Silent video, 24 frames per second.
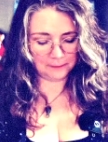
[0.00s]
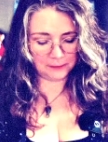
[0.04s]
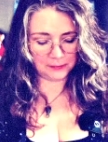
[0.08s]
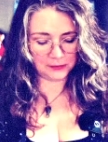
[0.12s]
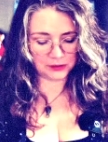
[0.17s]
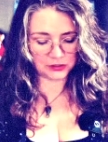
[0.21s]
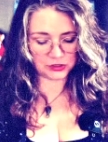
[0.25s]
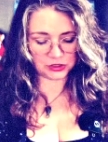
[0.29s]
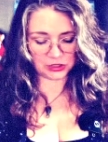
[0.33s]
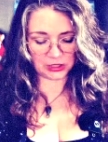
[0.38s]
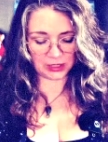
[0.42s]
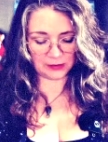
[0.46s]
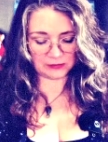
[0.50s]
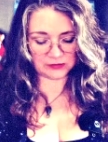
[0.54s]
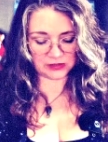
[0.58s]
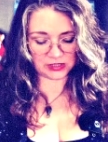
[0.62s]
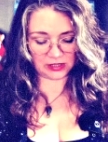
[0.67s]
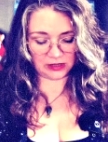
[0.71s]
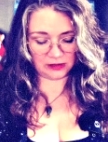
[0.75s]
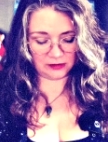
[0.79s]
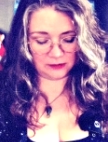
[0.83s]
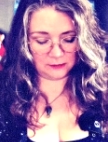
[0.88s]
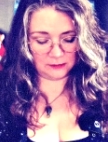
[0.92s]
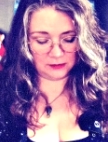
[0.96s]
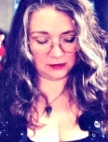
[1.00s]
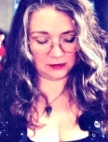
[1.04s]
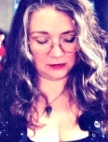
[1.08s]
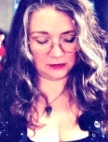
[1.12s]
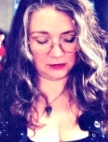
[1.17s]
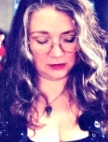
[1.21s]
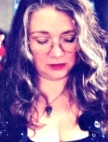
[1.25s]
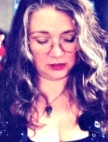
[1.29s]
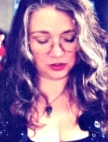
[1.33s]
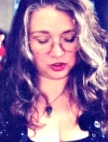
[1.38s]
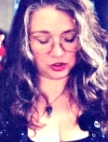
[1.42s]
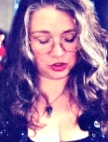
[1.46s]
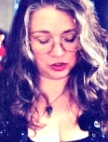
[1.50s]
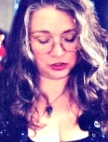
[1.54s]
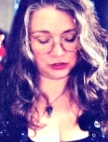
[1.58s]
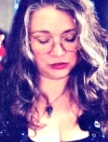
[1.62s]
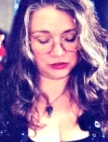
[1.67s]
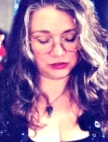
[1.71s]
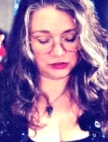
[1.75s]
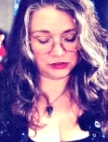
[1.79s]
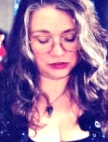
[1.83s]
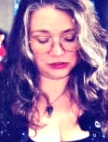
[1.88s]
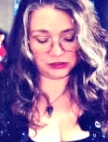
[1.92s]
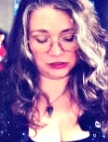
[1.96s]
She kept telling me that I should
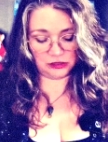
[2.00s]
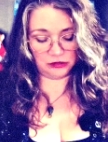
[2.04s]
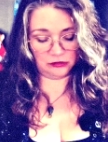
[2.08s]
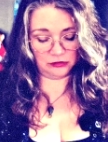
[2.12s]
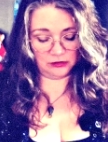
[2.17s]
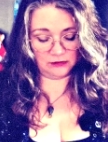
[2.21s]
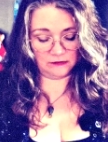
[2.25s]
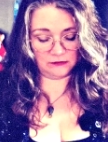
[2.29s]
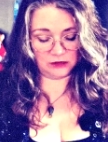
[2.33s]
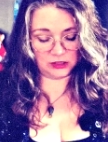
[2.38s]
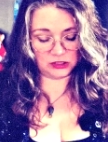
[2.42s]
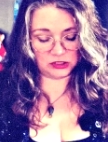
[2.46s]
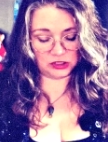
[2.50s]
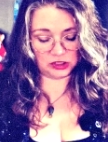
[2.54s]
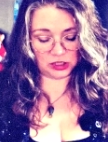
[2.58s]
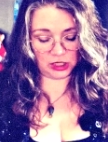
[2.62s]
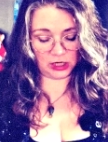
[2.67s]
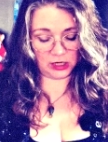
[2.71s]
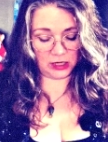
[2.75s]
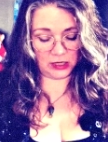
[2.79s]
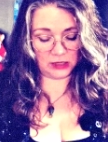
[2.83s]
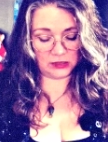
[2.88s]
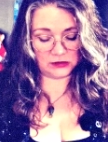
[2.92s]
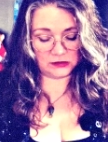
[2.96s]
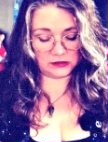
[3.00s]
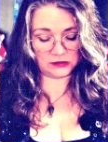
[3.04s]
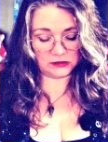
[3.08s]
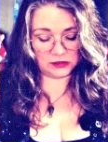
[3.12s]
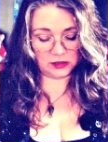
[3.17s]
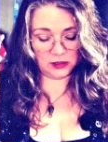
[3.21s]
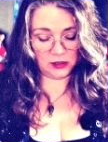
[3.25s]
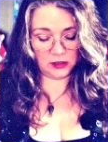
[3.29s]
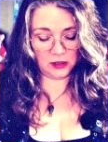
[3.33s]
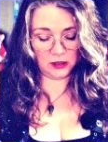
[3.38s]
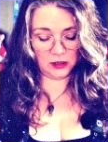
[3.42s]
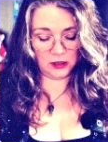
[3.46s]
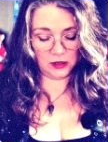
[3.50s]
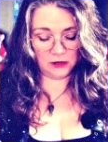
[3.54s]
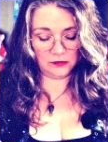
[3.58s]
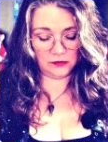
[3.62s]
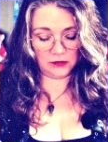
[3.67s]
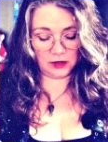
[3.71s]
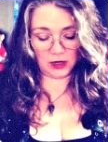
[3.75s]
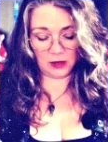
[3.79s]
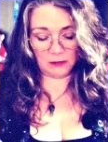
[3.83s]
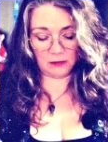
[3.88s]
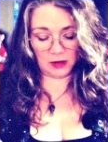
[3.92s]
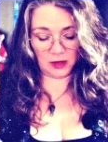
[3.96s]
still give it a chance,
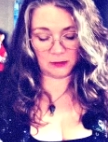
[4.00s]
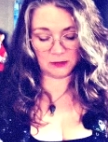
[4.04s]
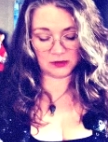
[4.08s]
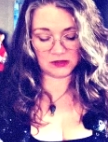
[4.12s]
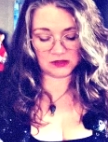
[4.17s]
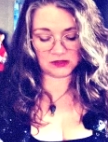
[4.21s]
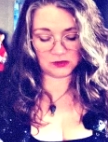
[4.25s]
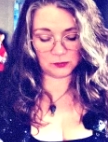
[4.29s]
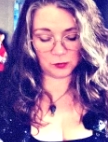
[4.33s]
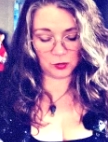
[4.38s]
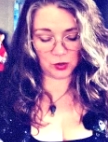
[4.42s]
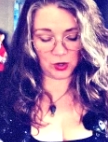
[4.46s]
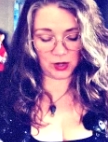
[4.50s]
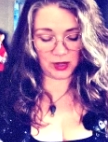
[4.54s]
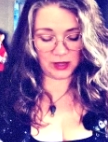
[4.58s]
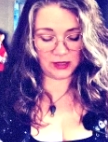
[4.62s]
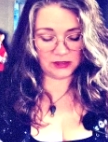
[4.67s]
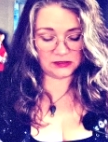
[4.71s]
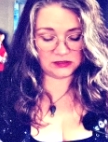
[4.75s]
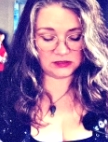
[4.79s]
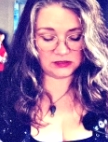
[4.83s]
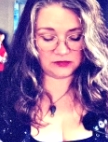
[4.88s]
that I might be surprised